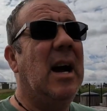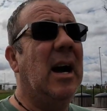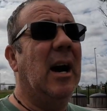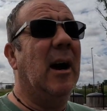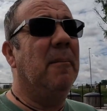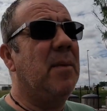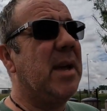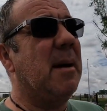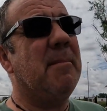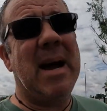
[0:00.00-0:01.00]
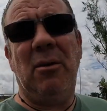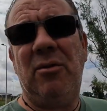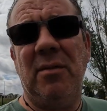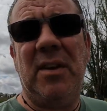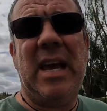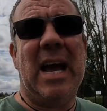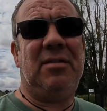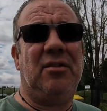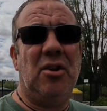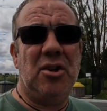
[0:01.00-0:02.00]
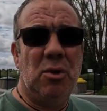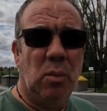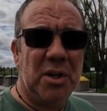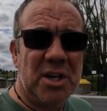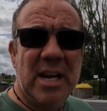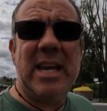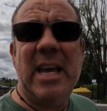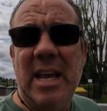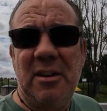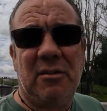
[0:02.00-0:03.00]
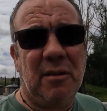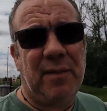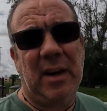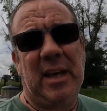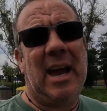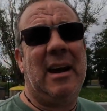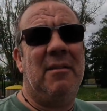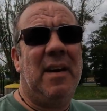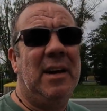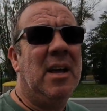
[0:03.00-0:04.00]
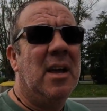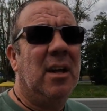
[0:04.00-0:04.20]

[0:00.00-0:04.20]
The amount of gas that you would need to fill a caravan,